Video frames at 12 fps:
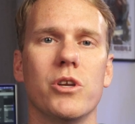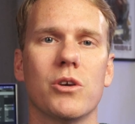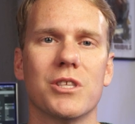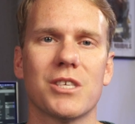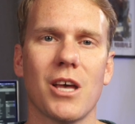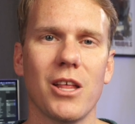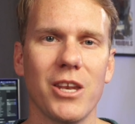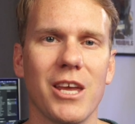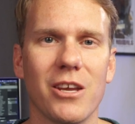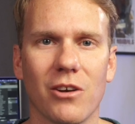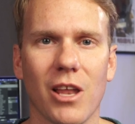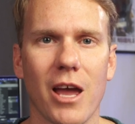When you
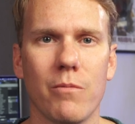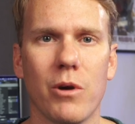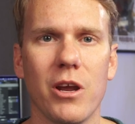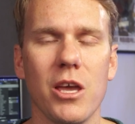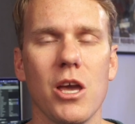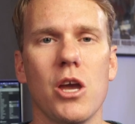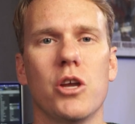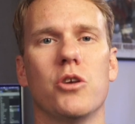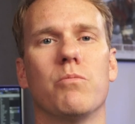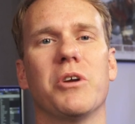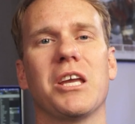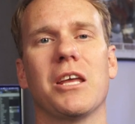consolidate your library,
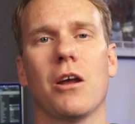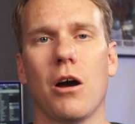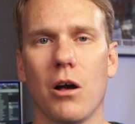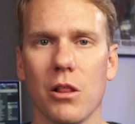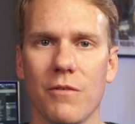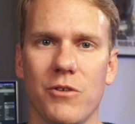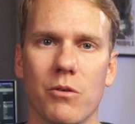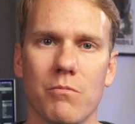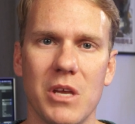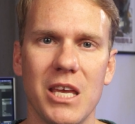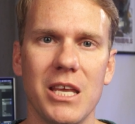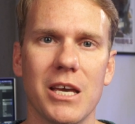you're bringing all of your
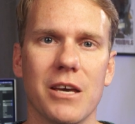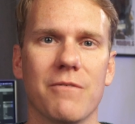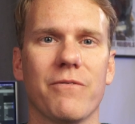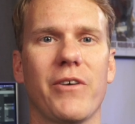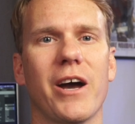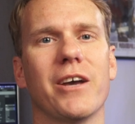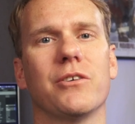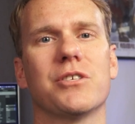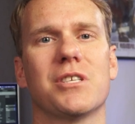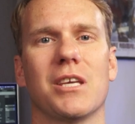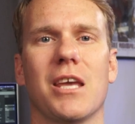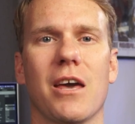media and files
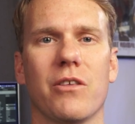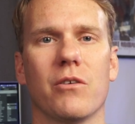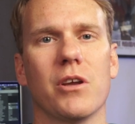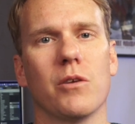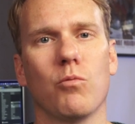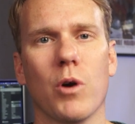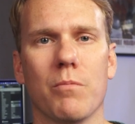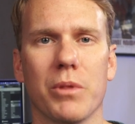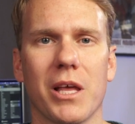together in one